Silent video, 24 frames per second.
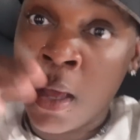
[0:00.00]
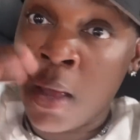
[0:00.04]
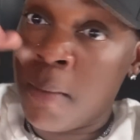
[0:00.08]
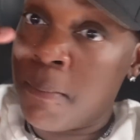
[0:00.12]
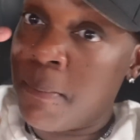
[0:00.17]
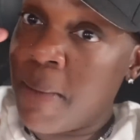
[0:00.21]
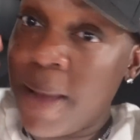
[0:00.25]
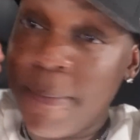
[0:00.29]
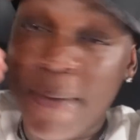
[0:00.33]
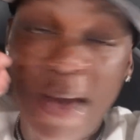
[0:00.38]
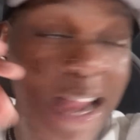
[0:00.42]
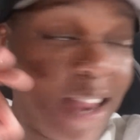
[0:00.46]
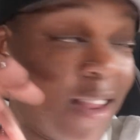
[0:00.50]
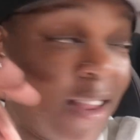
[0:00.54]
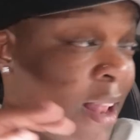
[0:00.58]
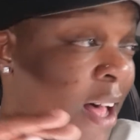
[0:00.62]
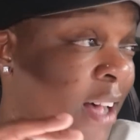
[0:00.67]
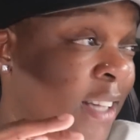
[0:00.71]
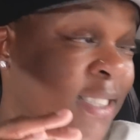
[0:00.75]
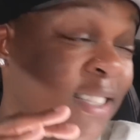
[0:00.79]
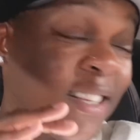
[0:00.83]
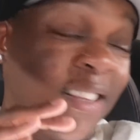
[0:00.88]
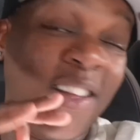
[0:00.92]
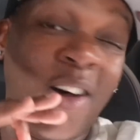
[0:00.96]
baby, I done
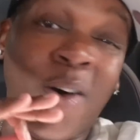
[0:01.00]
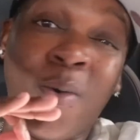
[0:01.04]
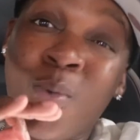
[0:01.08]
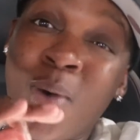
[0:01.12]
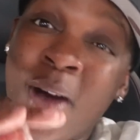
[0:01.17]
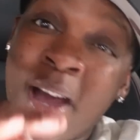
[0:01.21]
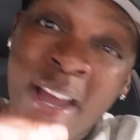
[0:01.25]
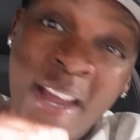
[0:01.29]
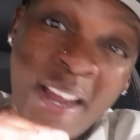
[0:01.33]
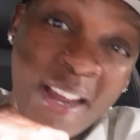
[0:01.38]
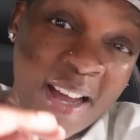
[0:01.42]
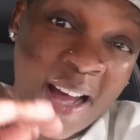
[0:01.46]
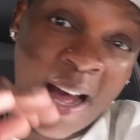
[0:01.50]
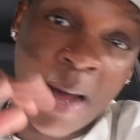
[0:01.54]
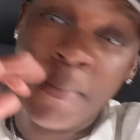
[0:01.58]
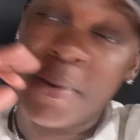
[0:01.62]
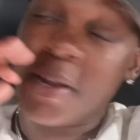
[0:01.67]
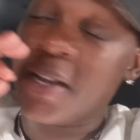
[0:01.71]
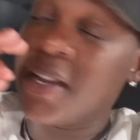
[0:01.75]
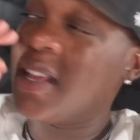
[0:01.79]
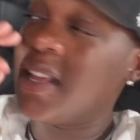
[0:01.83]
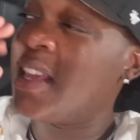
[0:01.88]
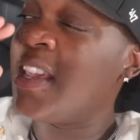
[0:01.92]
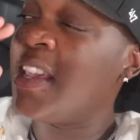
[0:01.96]
lost a little weight. I've
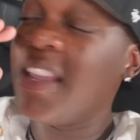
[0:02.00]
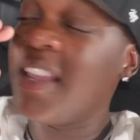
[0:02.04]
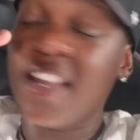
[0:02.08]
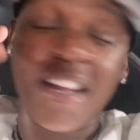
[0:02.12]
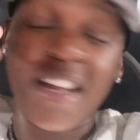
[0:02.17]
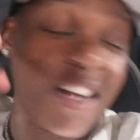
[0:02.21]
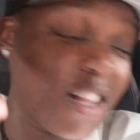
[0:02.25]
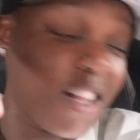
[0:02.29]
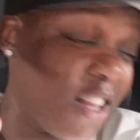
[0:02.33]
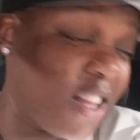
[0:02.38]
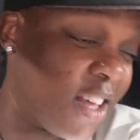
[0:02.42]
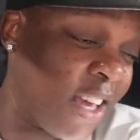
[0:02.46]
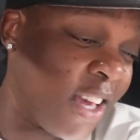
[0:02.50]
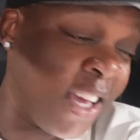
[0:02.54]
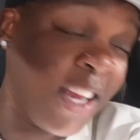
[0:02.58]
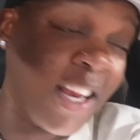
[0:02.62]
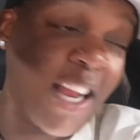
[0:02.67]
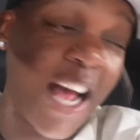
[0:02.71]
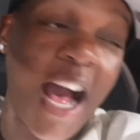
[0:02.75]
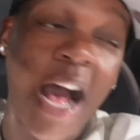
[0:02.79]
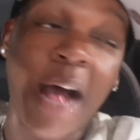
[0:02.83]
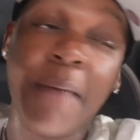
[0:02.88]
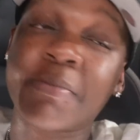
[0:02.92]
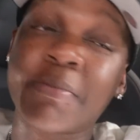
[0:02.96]
been eating clean.
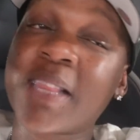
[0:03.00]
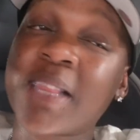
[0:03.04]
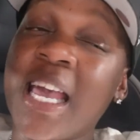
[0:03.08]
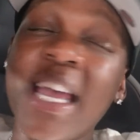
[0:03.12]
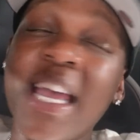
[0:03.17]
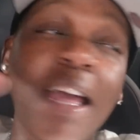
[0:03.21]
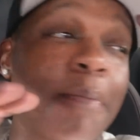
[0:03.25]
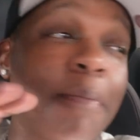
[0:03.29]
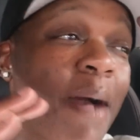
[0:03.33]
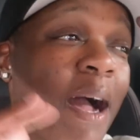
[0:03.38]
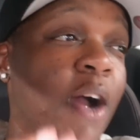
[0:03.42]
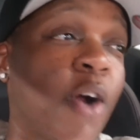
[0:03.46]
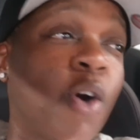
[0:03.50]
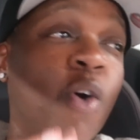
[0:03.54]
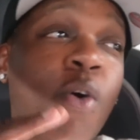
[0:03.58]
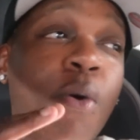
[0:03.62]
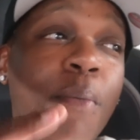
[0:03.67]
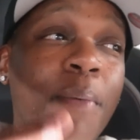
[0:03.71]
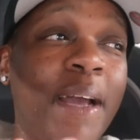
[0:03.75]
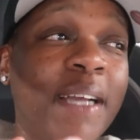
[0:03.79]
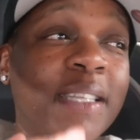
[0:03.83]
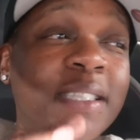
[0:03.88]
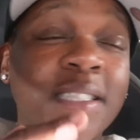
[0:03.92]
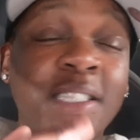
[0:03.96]
I'm thinking about going
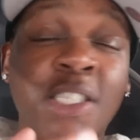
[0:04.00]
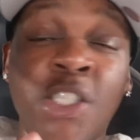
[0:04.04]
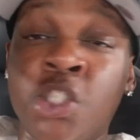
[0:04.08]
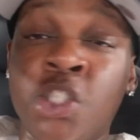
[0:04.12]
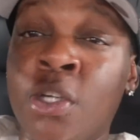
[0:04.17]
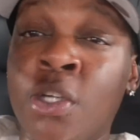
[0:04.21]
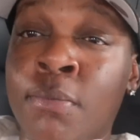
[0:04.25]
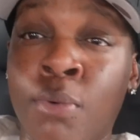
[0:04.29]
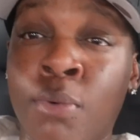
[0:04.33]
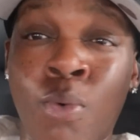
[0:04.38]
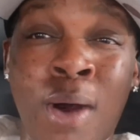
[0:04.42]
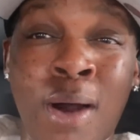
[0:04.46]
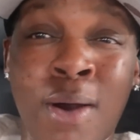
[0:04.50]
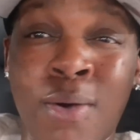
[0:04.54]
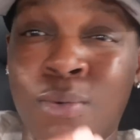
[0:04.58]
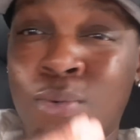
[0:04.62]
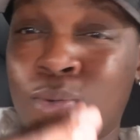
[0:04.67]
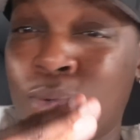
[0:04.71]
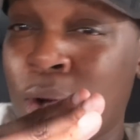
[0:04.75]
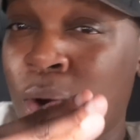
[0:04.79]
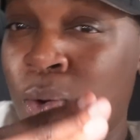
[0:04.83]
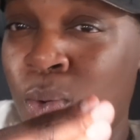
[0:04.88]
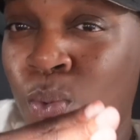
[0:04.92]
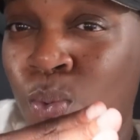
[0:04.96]
back to the gym, but I
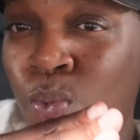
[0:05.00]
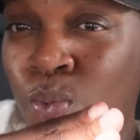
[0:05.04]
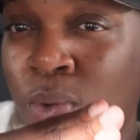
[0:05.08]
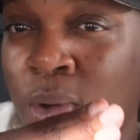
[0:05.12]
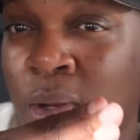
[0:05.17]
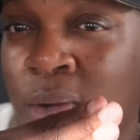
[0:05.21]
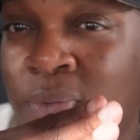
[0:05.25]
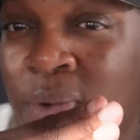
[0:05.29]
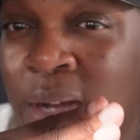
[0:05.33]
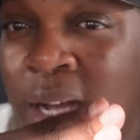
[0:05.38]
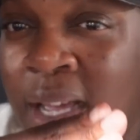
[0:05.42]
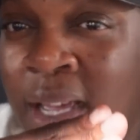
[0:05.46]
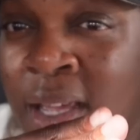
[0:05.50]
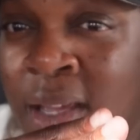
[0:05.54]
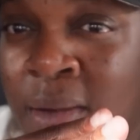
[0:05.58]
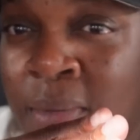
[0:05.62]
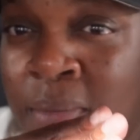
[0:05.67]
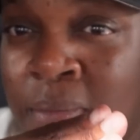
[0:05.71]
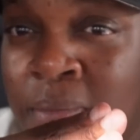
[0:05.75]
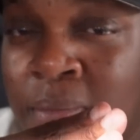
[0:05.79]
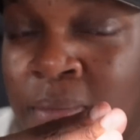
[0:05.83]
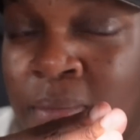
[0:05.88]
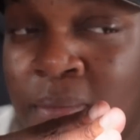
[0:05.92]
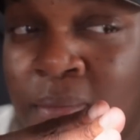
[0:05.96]
don't know if I
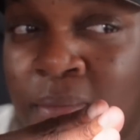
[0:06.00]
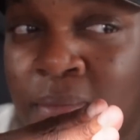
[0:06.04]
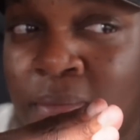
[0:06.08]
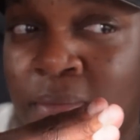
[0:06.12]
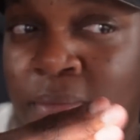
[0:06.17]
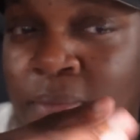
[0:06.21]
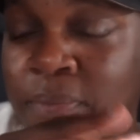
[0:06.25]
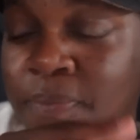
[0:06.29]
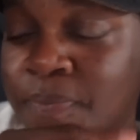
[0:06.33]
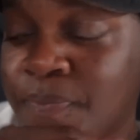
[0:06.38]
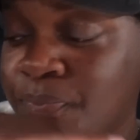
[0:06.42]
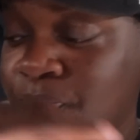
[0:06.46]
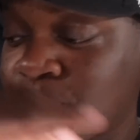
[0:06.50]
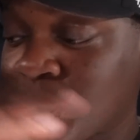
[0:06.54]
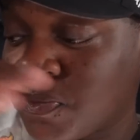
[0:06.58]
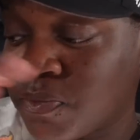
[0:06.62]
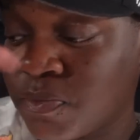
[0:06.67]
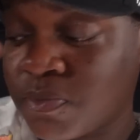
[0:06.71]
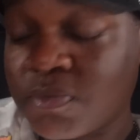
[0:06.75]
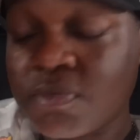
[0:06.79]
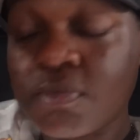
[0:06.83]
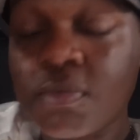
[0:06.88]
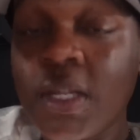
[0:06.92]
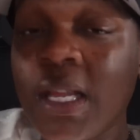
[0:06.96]
am.
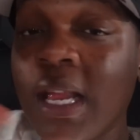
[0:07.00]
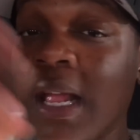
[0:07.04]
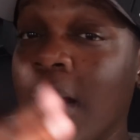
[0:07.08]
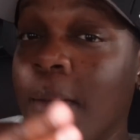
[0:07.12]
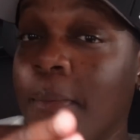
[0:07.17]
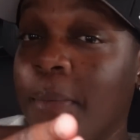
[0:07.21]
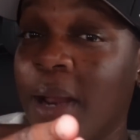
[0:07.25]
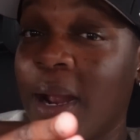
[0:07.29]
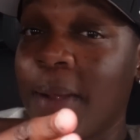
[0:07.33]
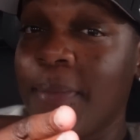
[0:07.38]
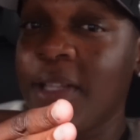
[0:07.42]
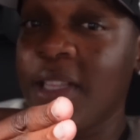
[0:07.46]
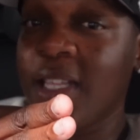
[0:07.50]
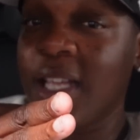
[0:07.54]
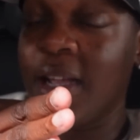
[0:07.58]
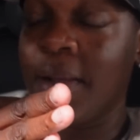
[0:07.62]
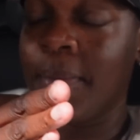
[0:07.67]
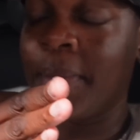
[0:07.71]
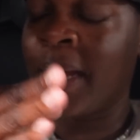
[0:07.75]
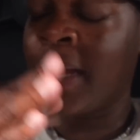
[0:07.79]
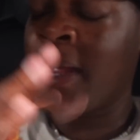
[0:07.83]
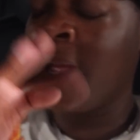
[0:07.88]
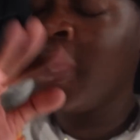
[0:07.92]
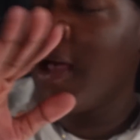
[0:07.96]
But I've been thinking
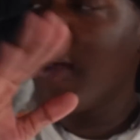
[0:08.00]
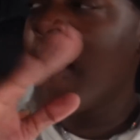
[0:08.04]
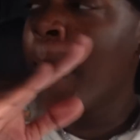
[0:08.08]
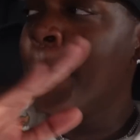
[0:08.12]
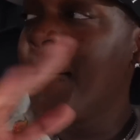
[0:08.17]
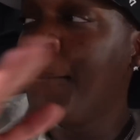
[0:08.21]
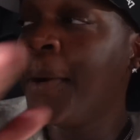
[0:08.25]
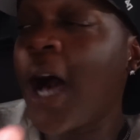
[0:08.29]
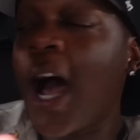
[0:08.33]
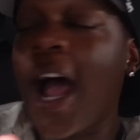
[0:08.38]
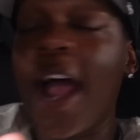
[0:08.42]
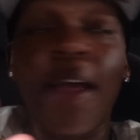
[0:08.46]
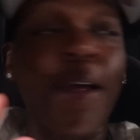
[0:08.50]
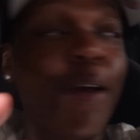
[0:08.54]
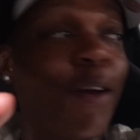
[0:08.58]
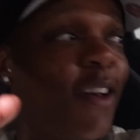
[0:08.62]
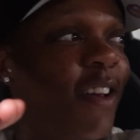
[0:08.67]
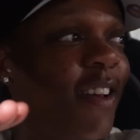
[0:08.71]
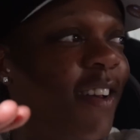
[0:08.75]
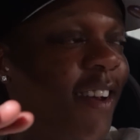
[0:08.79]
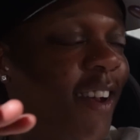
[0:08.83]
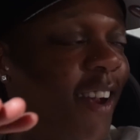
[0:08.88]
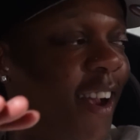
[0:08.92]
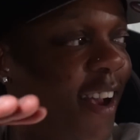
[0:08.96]
about it. But
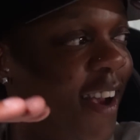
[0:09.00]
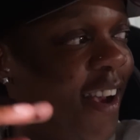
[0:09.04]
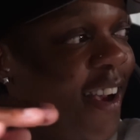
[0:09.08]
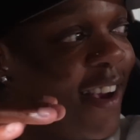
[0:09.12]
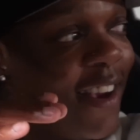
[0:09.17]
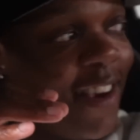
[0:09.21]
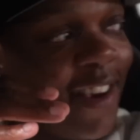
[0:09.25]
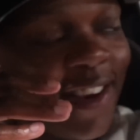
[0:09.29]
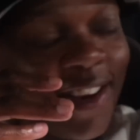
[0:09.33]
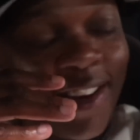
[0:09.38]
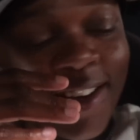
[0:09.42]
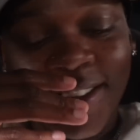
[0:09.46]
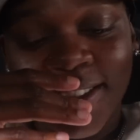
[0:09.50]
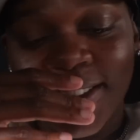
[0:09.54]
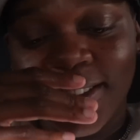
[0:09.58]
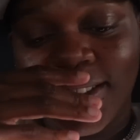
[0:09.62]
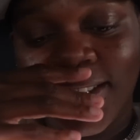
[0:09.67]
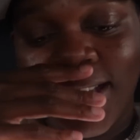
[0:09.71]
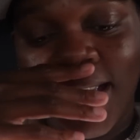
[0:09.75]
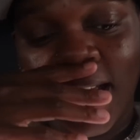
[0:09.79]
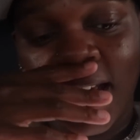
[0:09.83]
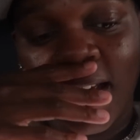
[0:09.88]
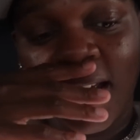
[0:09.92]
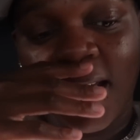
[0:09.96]

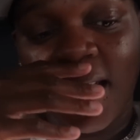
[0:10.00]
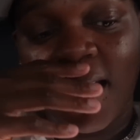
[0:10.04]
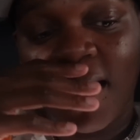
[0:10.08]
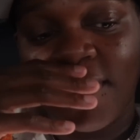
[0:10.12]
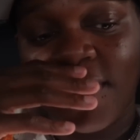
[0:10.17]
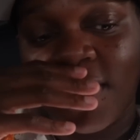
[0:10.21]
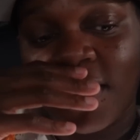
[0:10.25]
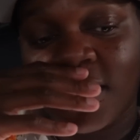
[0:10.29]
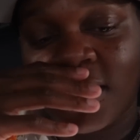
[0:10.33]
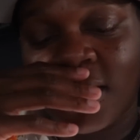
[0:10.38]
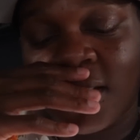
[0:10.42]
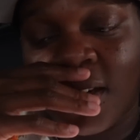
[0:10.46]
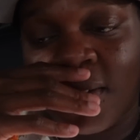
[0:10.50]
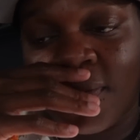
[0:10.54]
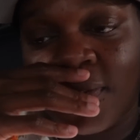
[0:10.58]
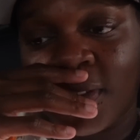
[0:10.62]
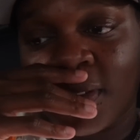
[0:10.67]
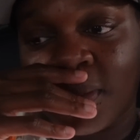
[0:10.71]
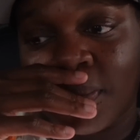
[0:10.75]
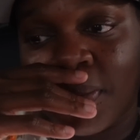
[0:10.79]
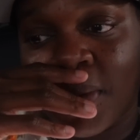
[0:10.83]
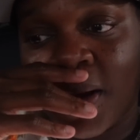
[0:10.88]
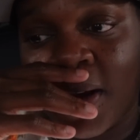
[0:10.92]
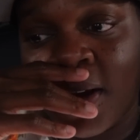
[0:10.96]
taking care of yourself
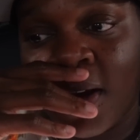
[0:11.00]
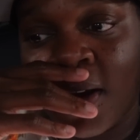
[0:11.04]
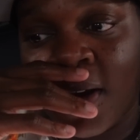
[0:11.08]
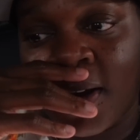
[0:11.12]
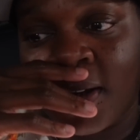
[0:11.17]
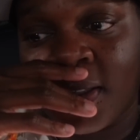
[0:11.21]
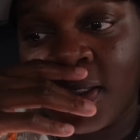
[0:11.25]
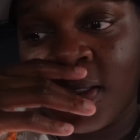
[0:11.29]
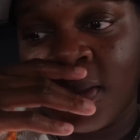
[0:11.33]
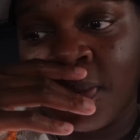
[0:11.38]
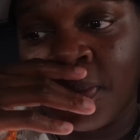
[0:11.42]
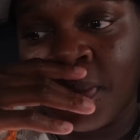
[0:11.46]
is a priority,